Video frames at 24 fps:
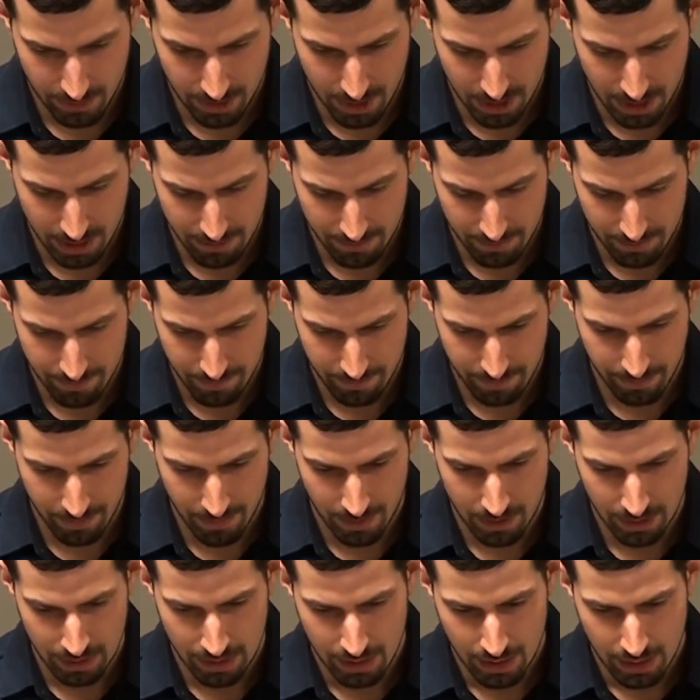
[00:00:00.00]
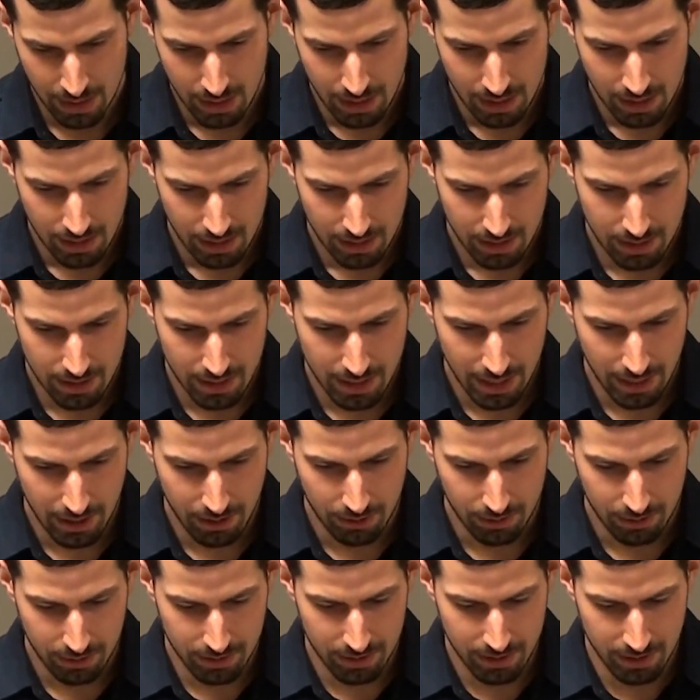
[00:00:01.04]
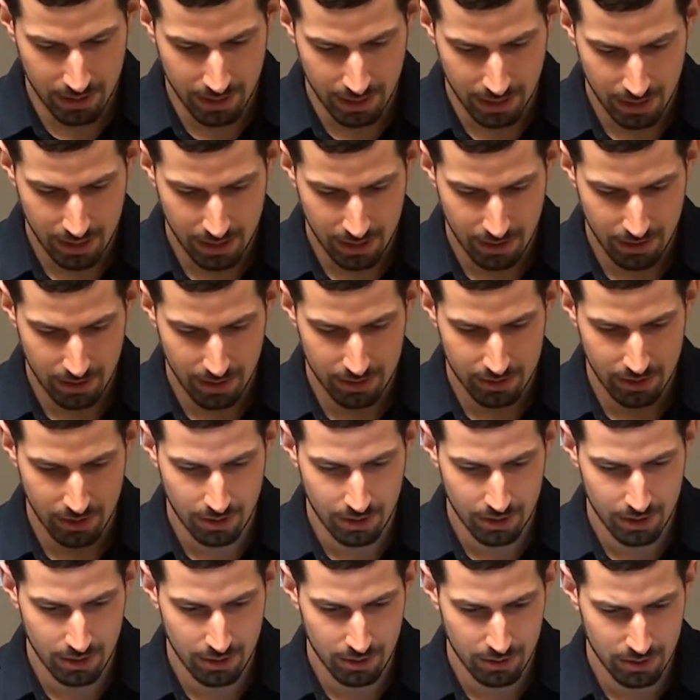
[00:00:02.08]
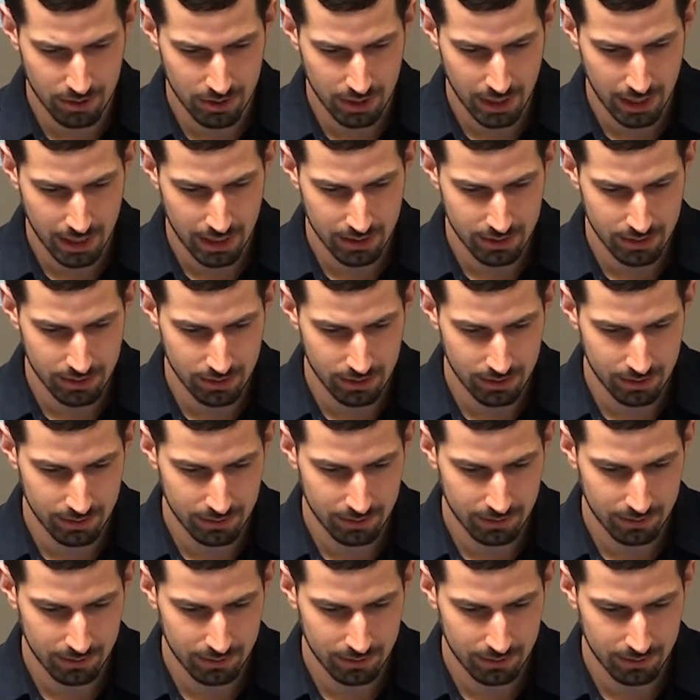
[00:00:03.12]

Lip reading: Okay. Now here is our use case.